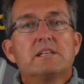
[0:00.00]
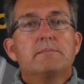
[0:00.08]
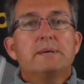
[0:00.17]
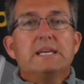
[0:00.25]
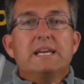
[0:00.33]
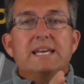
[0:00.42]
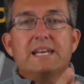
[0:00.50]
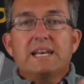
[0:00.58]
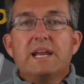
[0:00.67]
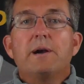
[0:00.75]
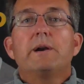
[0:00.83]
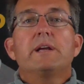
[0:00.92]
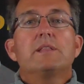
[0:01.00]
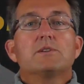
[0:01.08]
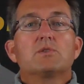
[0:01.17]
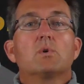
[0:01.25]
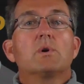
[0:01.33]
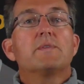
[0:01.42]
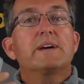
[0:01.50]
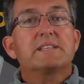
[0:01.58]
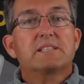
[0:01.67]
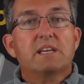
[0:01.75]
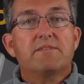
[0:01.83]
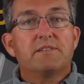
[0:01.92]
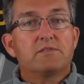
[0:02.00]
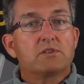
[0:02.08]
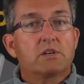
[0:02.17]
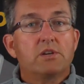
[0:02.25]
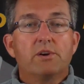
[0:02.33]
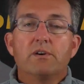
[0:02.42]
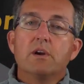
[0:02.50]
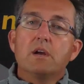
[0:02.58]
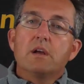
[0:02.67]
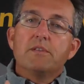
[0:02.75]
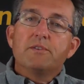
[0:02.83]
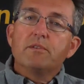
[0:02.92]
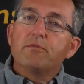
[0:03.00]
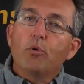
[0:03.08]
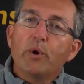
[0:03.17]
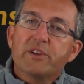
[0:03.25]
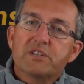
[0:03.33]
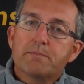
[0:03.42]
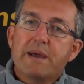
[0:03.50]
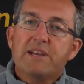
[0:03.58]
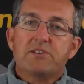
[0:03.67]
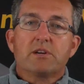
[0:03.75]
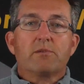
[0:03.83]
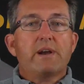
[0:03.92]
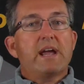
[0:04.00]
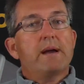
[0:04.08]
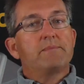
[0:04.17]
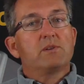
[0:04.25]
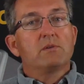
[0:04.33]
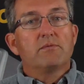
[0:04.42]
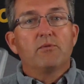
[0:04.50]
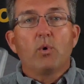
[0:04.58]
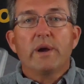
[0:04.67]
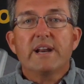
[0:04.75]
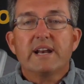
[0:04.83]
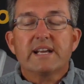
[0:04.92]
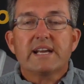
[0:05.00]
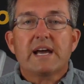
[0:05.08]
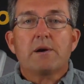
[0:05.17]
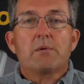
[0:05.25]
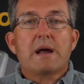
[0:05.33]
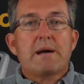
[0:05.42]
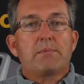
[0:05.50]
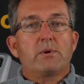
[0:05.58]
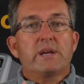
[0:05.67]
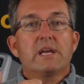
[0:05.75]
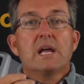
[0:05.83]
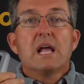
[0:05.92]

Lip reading: to be in an area in the store that's safe and secure to avoid a smash and grab, to avoid any kind of robbery.